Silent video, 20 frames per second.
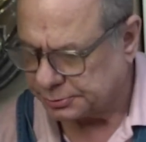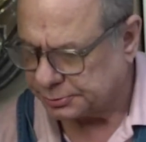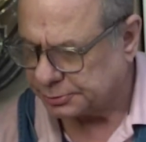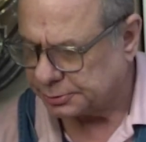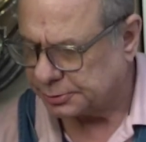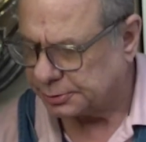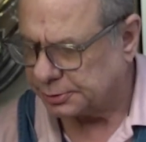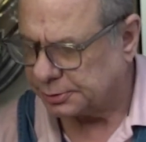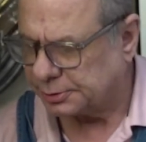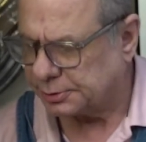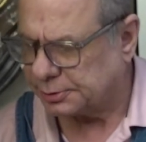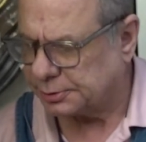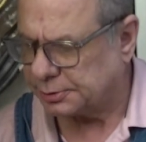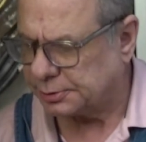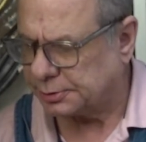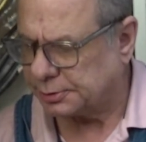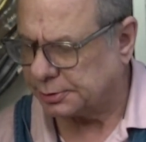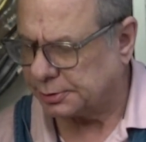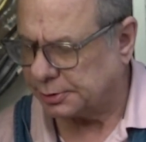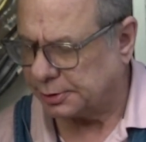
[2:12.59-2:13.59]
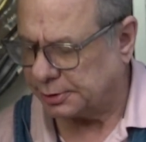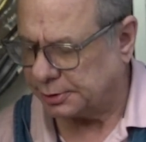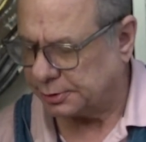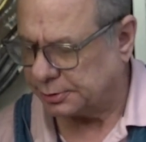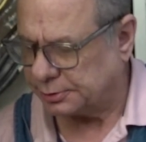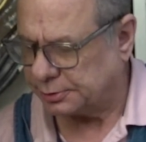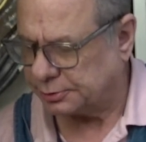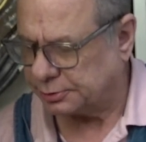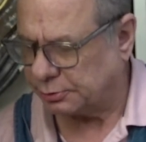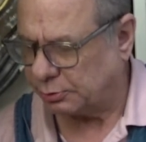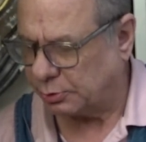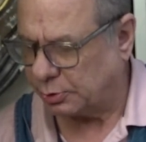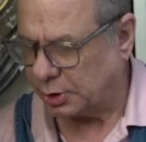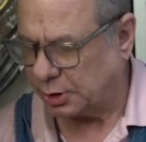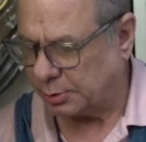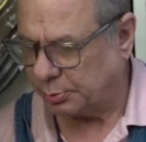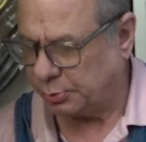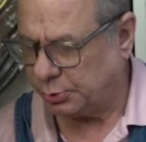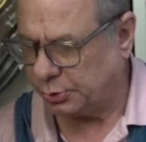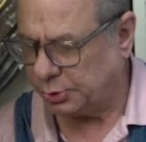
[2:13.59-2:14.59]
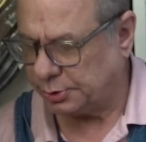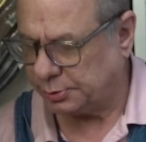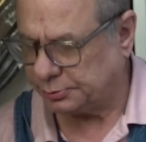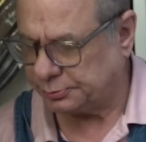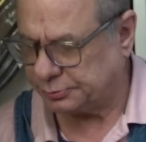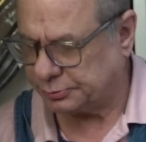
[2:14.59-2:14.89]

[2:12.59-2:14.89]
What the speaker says: So we're going to